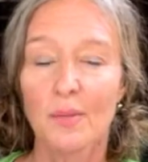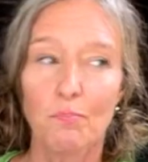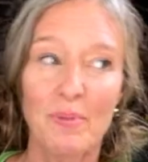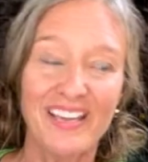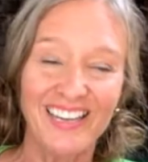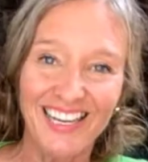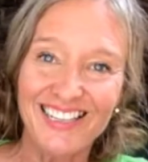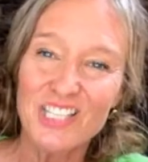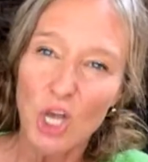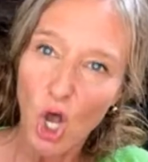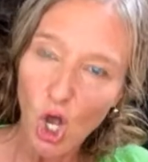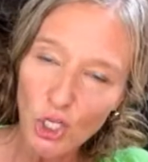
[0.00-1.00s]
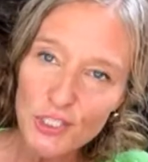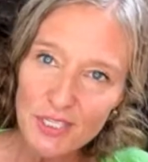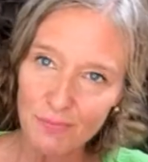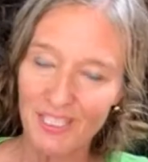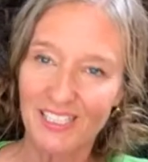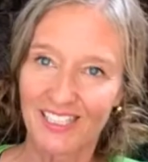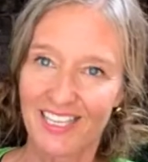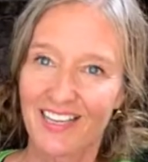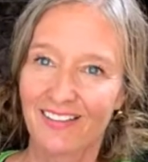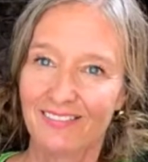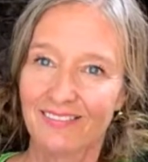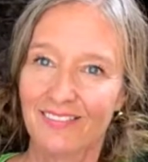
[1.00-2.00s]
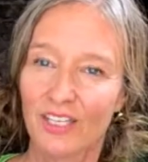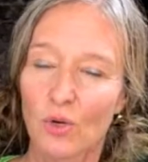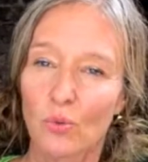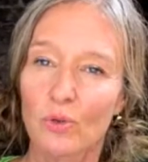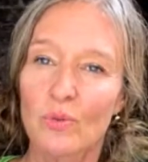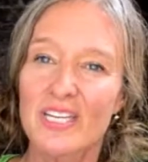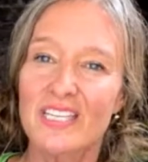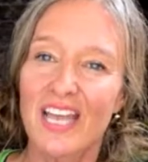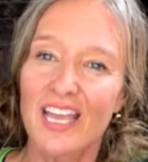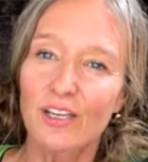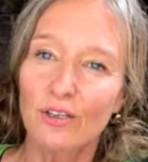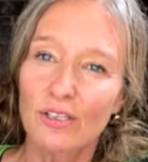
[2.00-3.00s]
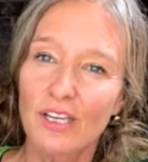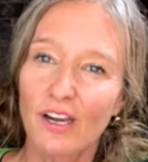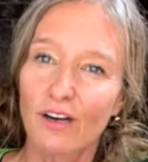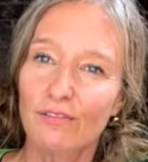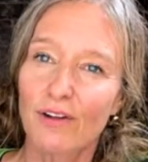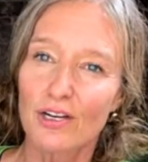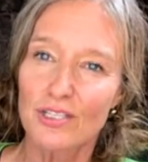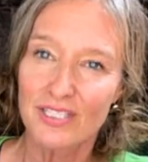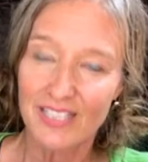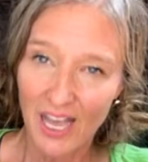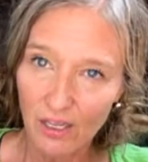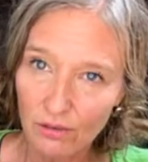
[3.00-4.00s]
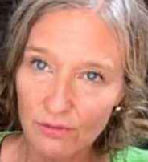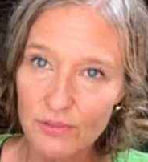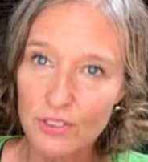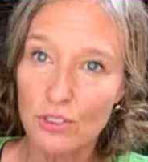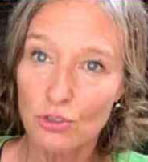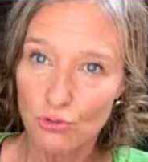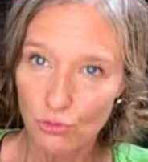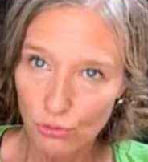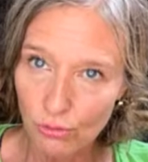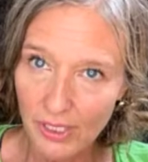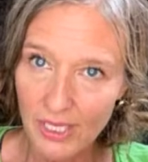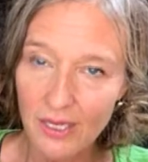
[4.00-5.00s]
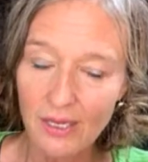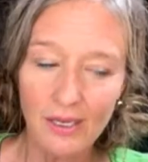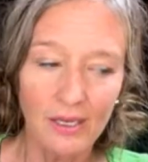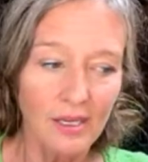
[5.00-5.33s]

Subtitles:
Because ultimately, when we take good care of ourselves truly,